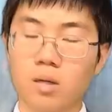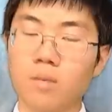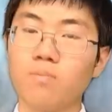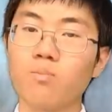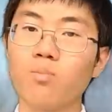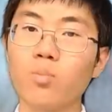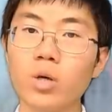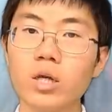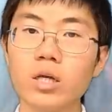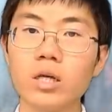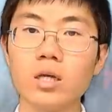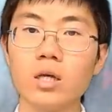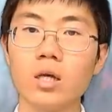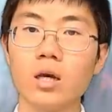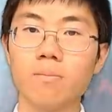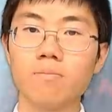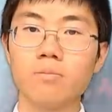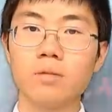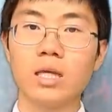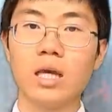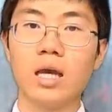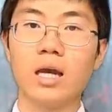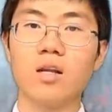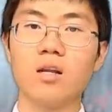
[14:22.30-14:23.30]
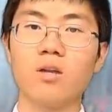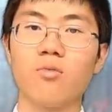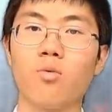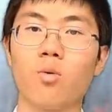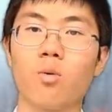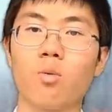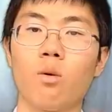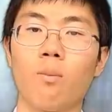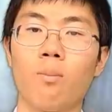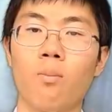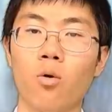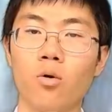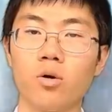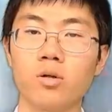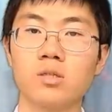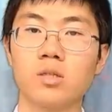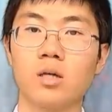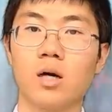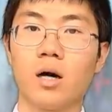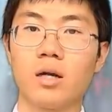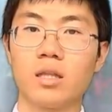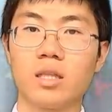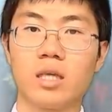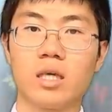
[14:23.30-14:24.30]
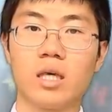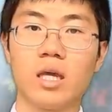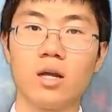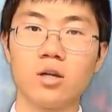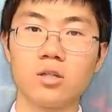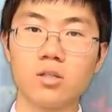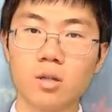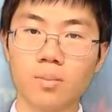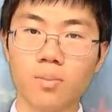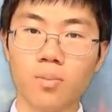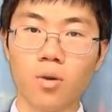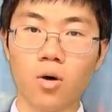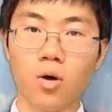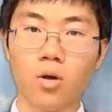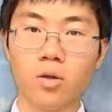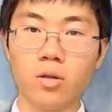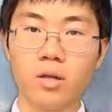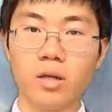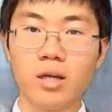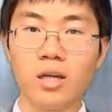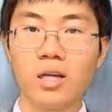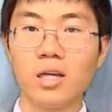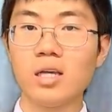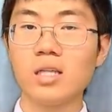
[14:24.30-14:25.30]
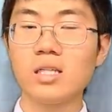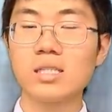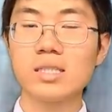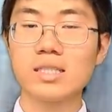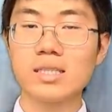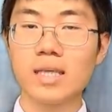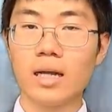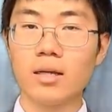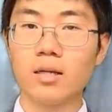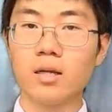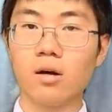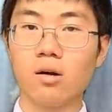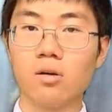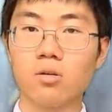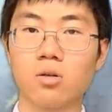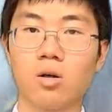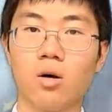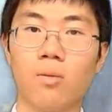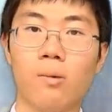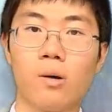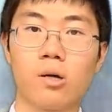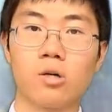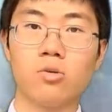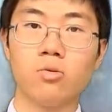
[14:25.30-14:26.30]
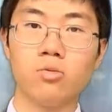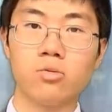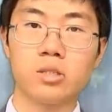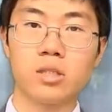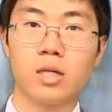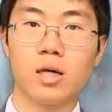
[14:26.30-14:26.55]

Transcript: Bringing up the end of her report on the character poll is Sannyo Komakusa.